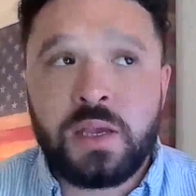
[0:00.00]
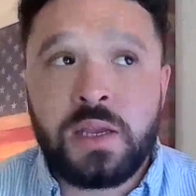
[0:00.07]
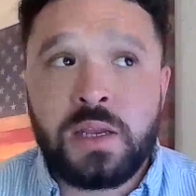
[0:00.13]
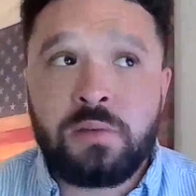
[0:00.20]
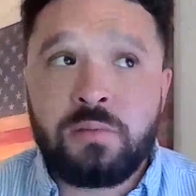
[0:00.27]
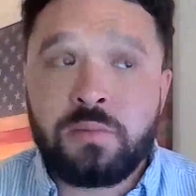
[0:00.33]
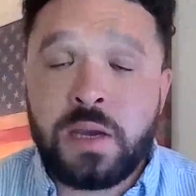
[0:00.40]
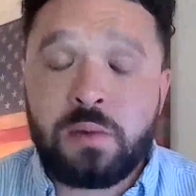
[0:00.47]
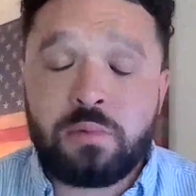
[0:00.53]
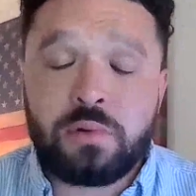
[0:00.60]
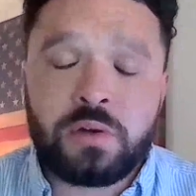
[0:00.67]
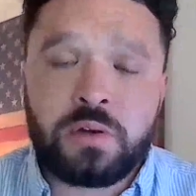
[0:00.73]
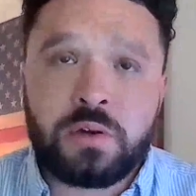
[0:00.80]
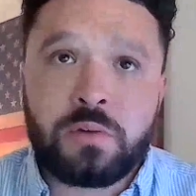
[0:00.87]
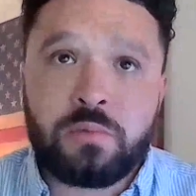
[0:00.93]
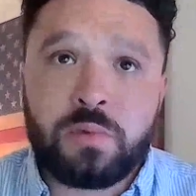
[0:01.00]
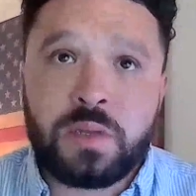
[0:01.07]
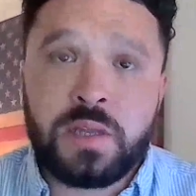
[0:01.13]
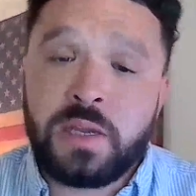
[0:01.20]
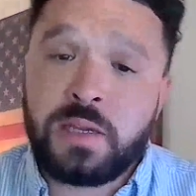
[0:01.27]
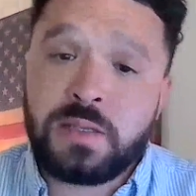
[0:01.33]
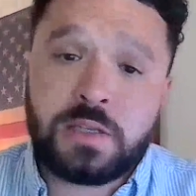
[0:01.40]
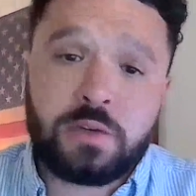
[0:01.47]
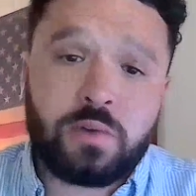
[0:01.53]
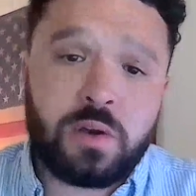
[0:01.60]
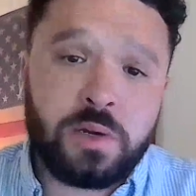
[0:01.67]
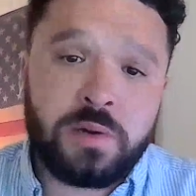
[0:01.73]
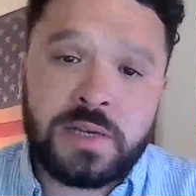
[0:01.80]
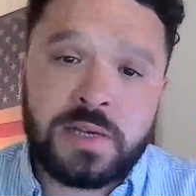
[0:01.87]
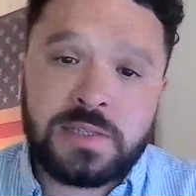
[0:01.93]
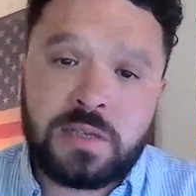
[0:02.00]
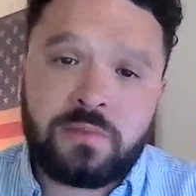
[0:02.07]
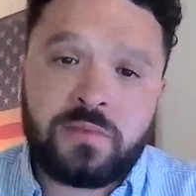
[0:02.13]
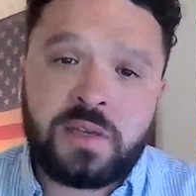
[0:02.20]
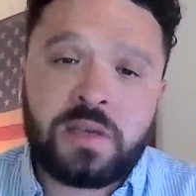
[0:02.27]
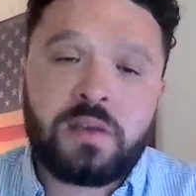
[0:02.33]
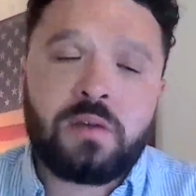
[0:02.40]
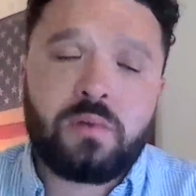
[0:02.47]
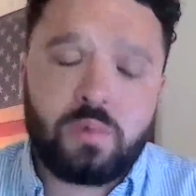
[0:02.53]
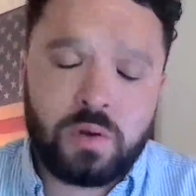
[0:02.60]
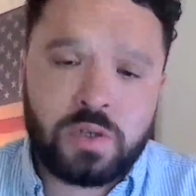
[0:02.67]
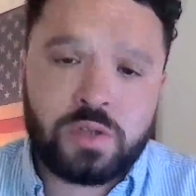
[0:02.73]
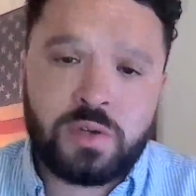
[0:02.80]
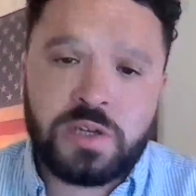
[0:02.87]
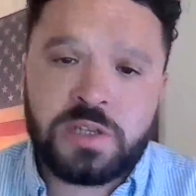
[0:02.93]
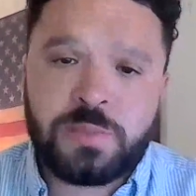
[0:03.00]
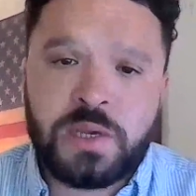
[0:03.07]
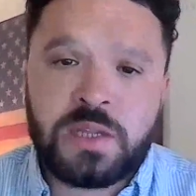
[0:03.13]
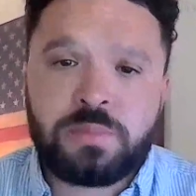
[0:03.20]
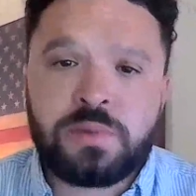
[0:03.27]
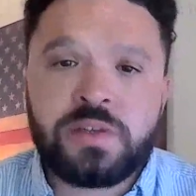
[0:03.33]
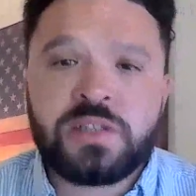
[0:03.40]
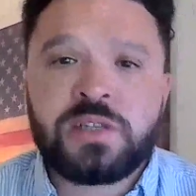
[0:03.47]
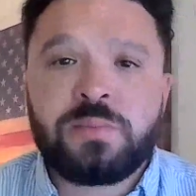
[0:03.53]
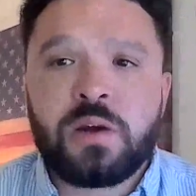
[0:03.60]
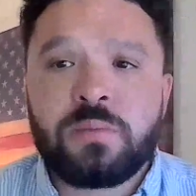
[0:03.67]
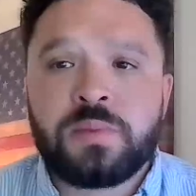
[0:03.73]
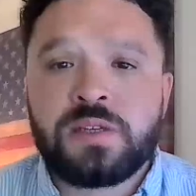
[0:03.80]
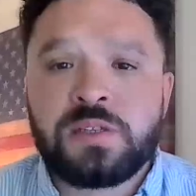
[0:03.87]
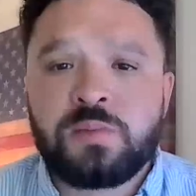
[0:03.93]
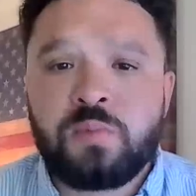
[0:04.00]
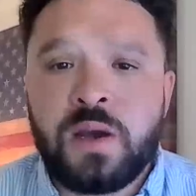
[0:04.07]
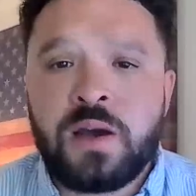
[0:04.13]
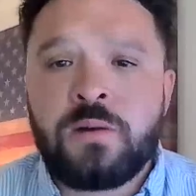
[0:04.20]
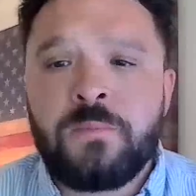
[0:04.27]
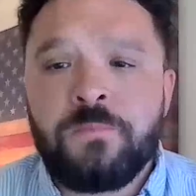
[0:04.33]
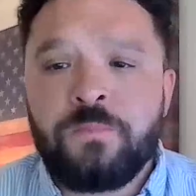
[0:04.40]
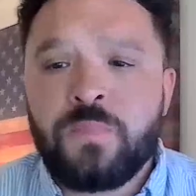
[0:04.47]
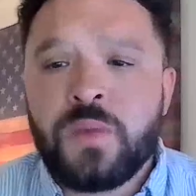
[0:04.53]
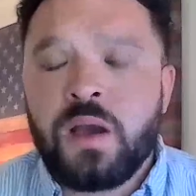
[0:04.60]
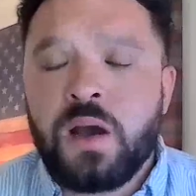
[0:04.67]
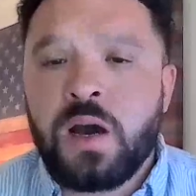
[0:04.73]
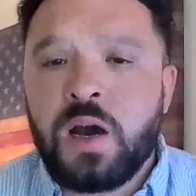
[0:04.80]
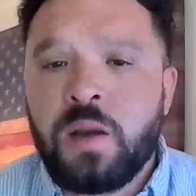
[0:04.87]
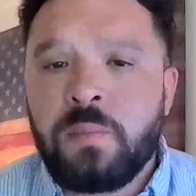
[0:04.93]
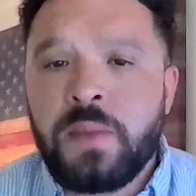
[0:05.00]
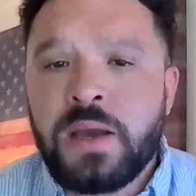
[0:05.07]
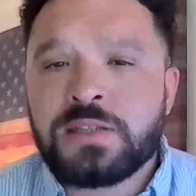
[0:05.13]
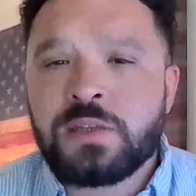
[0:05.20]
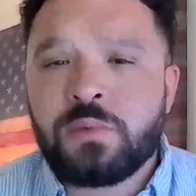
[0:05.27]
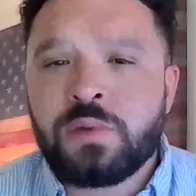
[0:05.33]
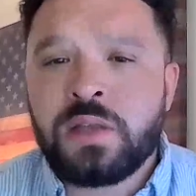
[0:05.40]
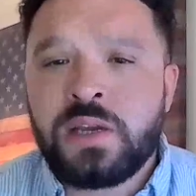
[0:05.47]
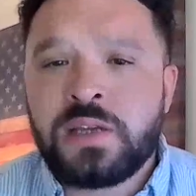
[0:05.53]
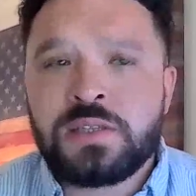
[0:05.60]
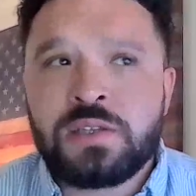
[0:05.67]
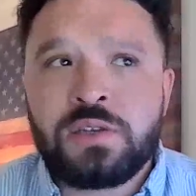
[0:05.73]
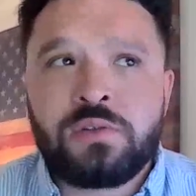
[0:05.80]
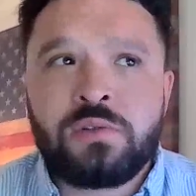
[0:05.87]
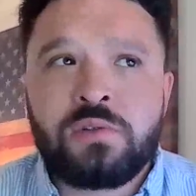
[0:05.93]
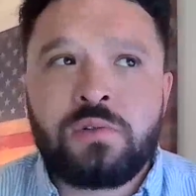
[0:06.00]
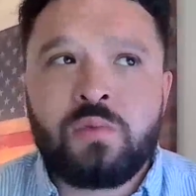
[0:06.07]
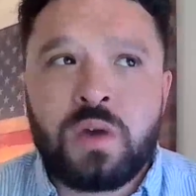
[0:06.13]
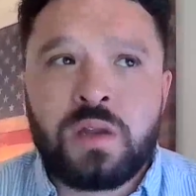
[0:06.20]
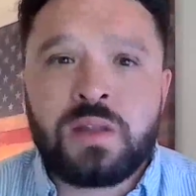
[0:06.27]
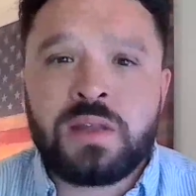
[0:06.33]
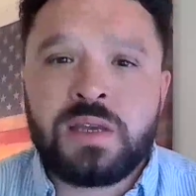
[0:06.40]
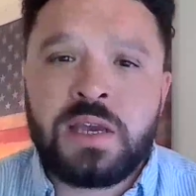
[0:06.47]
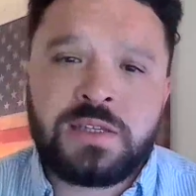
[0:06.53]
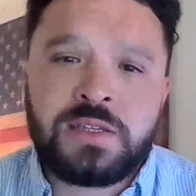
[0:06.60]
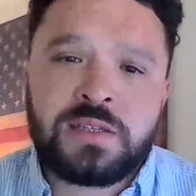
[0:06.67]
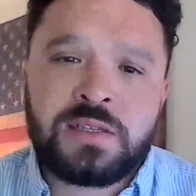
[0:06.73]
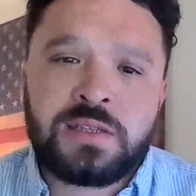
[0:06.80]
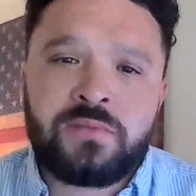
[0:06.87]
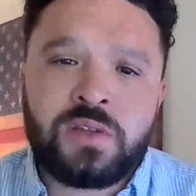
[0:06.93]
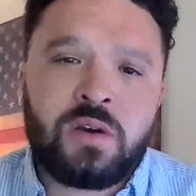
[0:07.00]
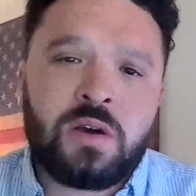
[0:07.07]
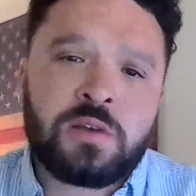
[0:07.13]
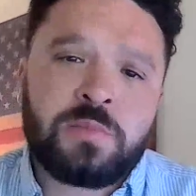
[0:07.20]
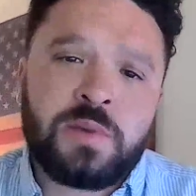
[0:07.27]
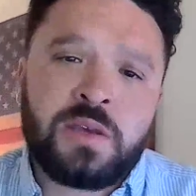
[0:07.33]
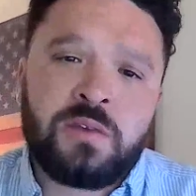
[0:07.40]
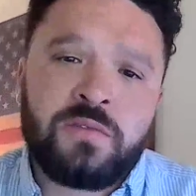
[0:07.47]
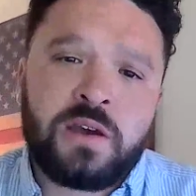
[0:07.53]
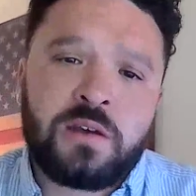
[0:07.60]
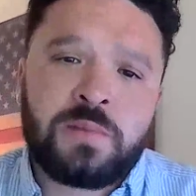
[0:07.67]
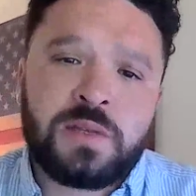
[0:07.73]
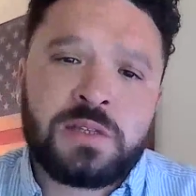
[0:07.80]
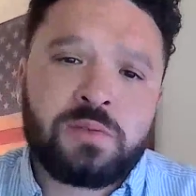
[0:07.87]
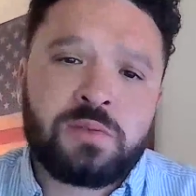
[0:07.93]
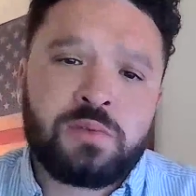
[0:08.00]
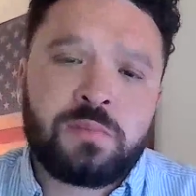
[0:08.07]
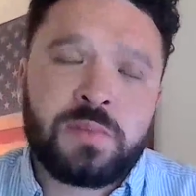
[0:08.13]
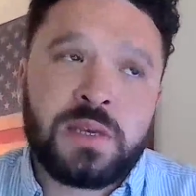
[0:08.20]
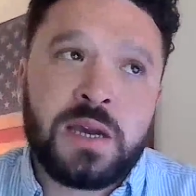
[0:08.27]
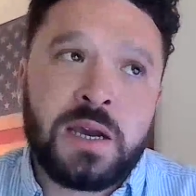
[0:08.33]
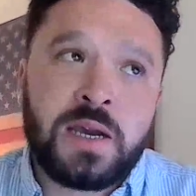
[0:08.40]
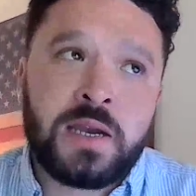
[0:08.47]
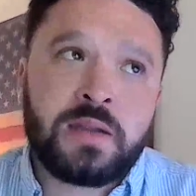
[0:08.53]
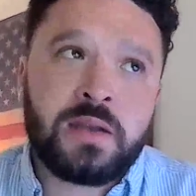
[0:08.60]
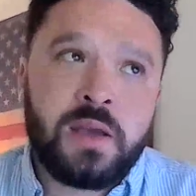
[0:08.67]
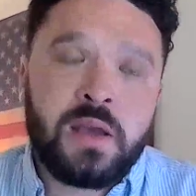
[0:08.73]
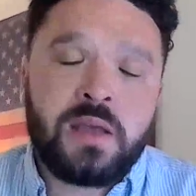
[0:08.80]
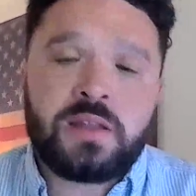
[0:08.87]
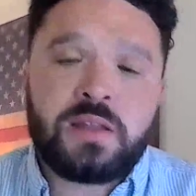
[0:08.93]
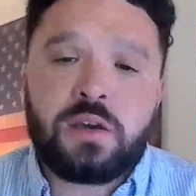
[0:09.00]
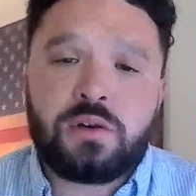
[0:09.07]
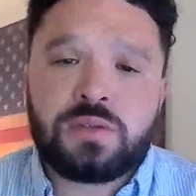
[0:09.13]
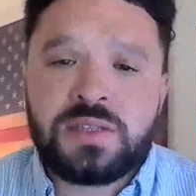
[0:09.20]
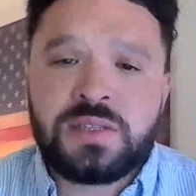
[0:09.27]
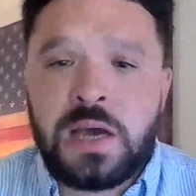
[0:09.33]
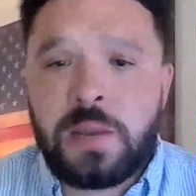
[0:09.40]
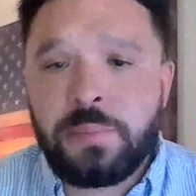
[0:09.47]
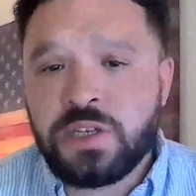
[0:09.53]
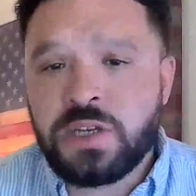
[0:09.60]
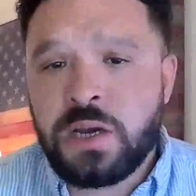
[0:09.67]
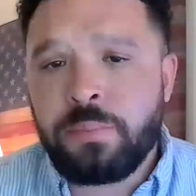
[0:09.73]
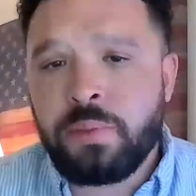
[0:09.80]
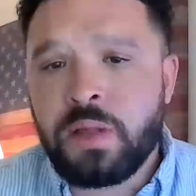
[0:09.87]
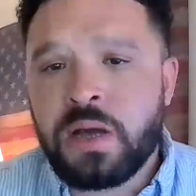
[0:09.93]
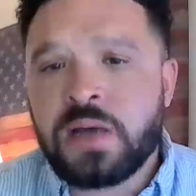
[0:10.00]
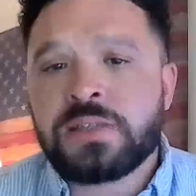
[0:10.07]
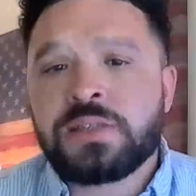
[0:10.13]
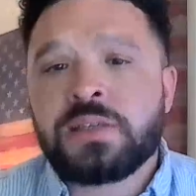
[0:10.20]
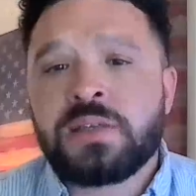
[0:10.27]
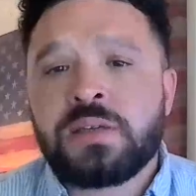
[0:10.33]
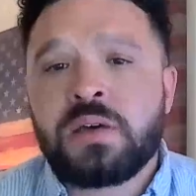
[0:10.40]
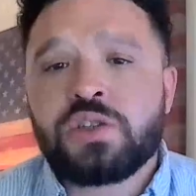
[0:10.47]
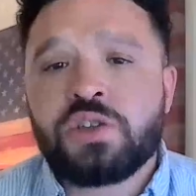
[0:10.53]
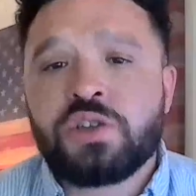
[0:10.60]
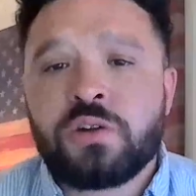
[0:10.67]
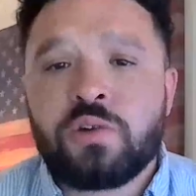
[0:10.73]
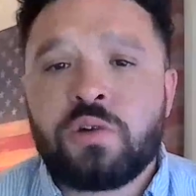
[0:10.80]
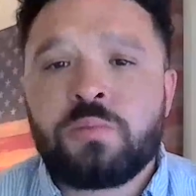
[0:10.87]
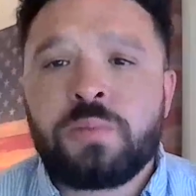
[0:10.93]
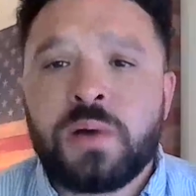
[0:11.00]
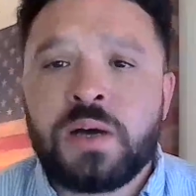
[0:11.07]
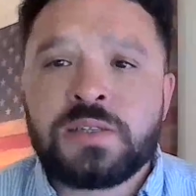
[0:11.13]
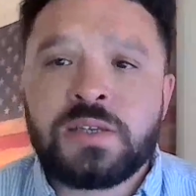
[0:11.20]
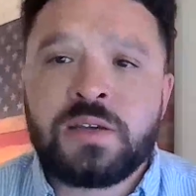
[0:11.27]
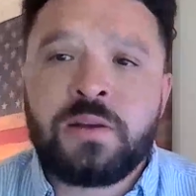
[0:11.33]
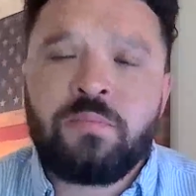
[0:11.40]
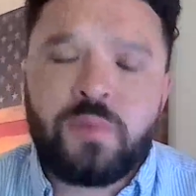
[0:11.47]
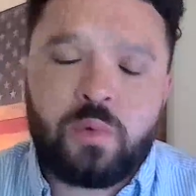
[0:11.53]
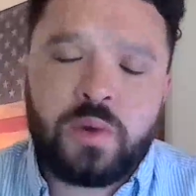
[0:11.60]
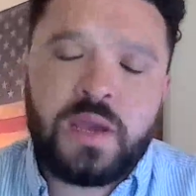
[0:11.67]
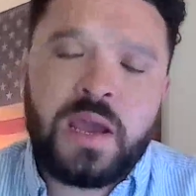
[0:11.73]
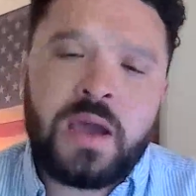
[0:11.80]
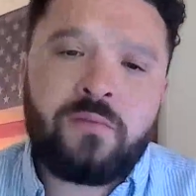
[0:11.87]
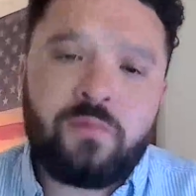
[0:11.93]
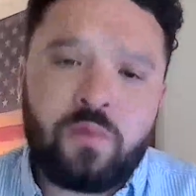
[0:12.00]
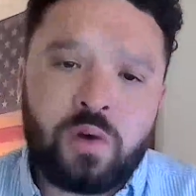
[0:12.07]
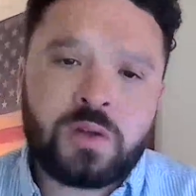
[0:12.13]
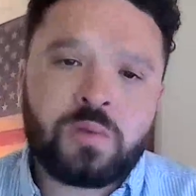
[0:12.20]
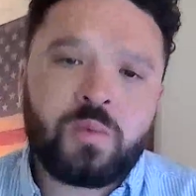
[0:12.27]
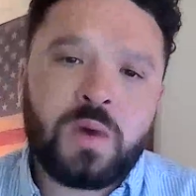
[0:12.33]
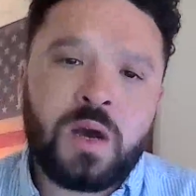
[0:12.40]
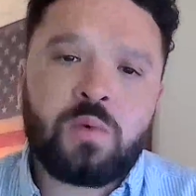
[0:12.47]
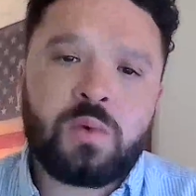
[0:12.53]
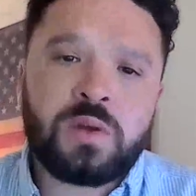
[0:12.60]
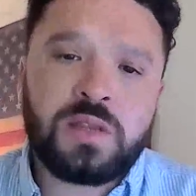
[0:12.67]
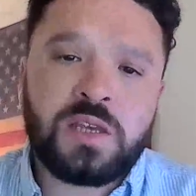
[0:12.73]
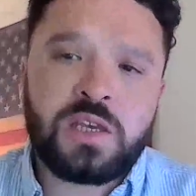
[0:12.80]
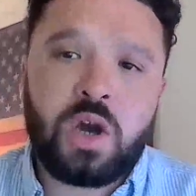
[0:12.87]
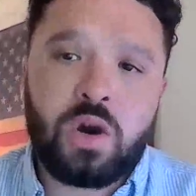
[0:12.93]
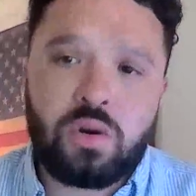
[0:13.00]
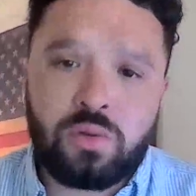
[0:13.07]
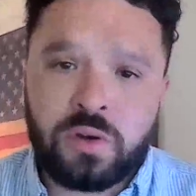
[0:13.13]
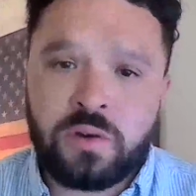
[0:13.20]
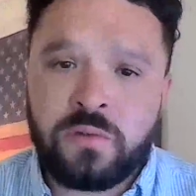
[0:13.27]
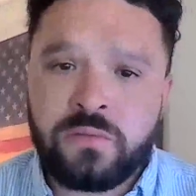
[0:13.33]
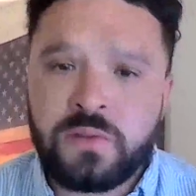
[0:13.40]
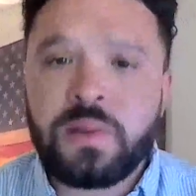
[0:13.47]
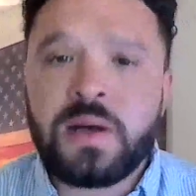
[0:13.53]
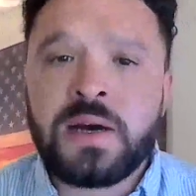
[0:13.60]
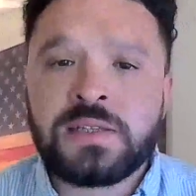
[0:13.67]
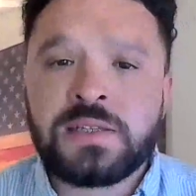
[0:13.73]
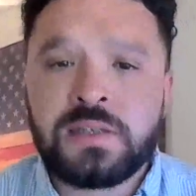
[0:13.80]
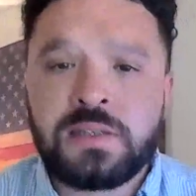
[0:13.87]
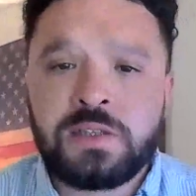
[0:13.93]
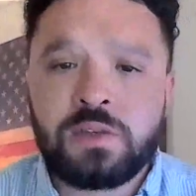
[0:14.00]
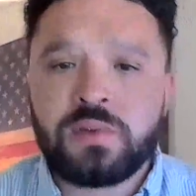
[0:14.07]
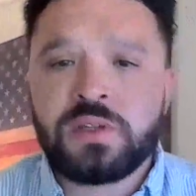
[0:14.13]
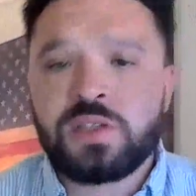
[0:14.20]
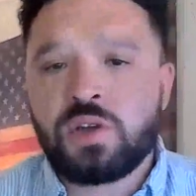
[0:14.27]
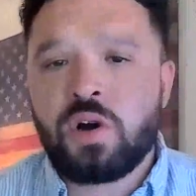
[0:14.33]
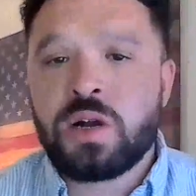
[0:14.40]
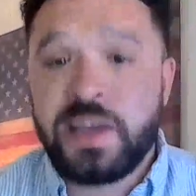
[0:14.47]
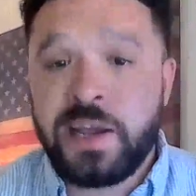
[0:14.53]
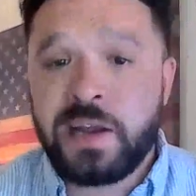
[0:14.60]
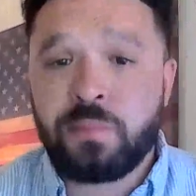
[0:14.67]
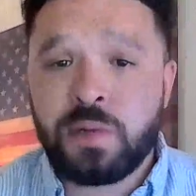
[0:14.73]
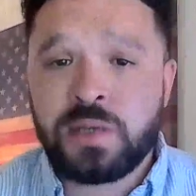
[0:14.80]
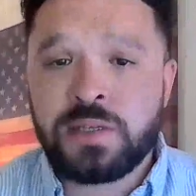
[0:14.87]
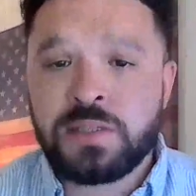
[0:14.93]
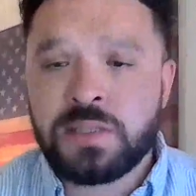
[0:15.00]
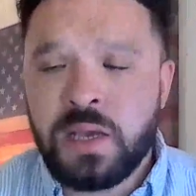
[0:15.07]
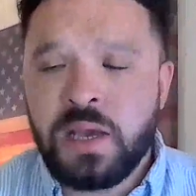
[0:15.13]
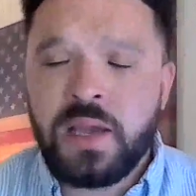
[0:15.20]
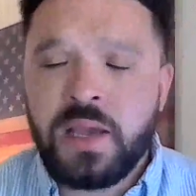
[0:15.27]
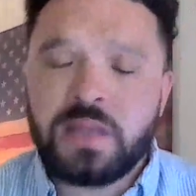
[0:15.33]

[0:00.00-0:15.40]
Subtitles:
any that were related to criminal activity were addressed by the police department as well. As it relates to one of the cases of a dog being found behind the old Stop and Shop Plaza, Charter Oak Plaza, we have worked well with the owner of the plaza to install cameras